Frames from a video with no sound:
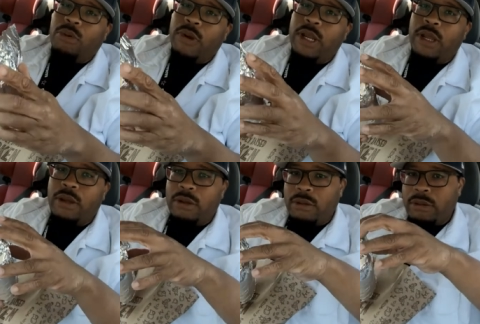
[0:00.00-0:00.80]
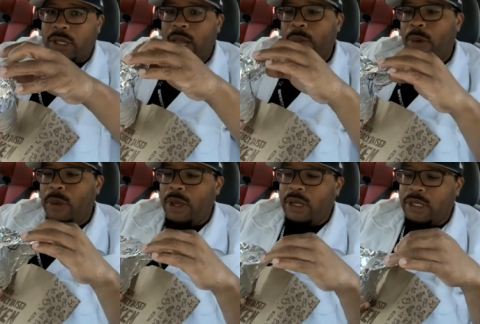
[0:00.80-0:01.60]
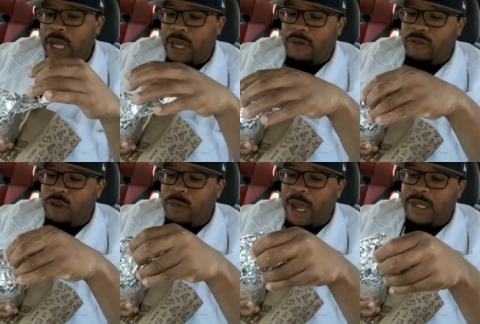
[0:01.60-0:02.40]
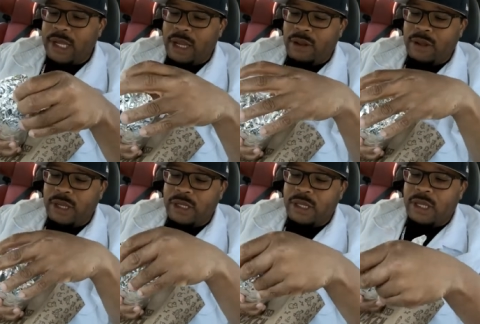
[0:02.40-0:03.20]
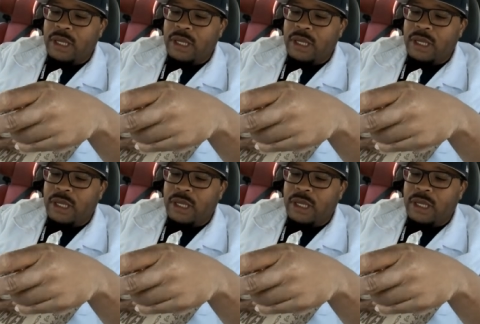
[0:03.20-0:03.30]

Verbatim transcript: burrito that I'm gonna be able to take a few bites out of, because